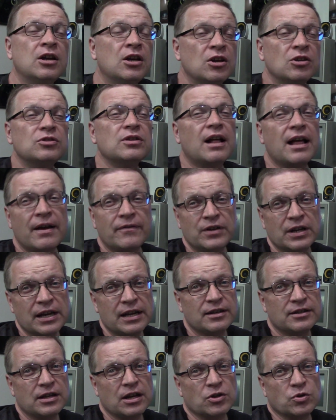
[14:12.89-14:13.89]
So I'll have to
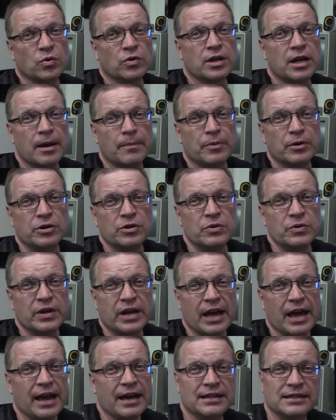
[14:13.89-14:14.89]
get in touch with
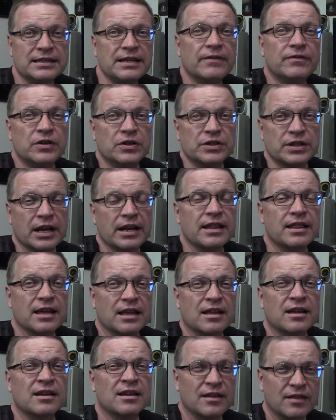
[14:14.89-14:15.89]
Kipper2K and see if there's
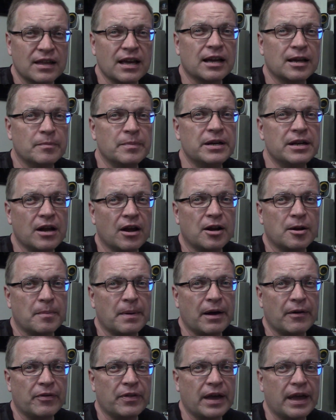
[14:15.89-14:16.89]
anything that can be done
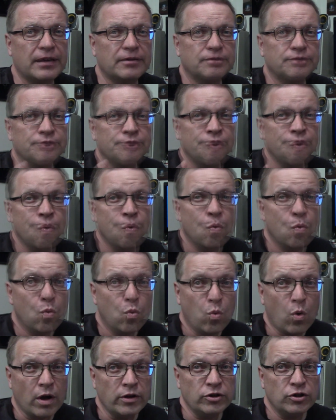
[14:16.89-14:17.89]
about that.
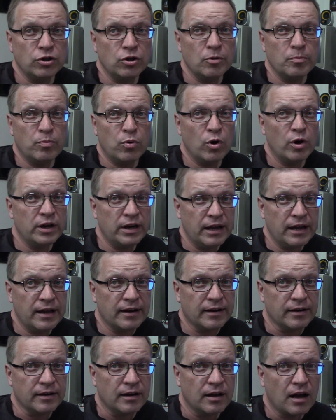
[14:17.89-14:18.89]
Once you put
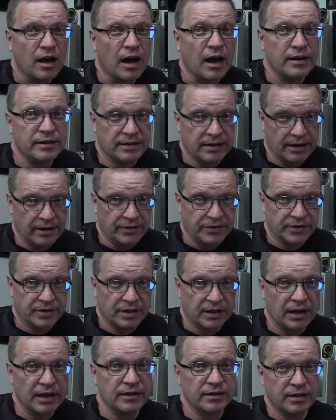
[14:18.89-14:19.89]
in a
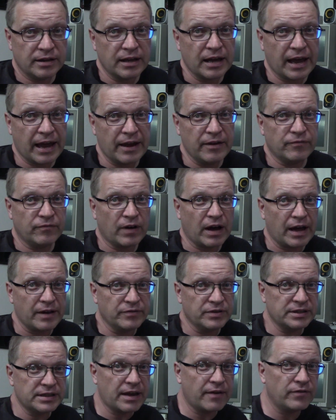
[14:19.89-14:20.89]
disk into the
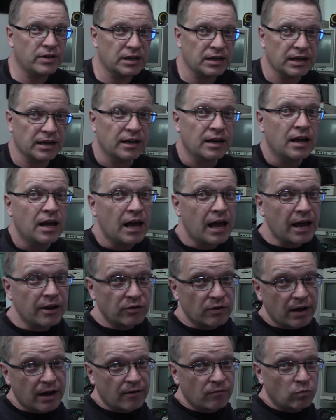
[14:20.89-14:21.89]
A570 and
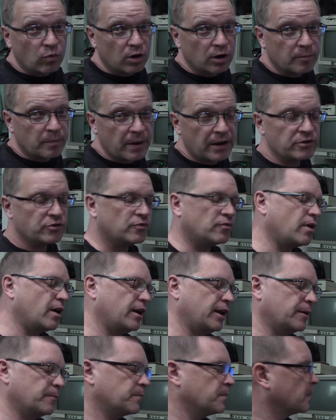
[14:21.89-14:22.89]
you have Workbench
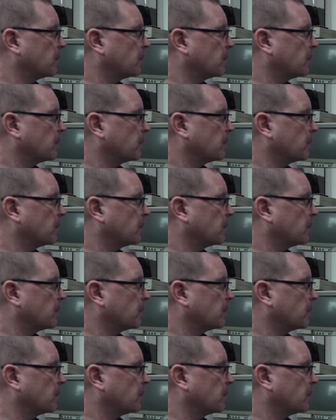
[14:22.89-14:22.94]
running,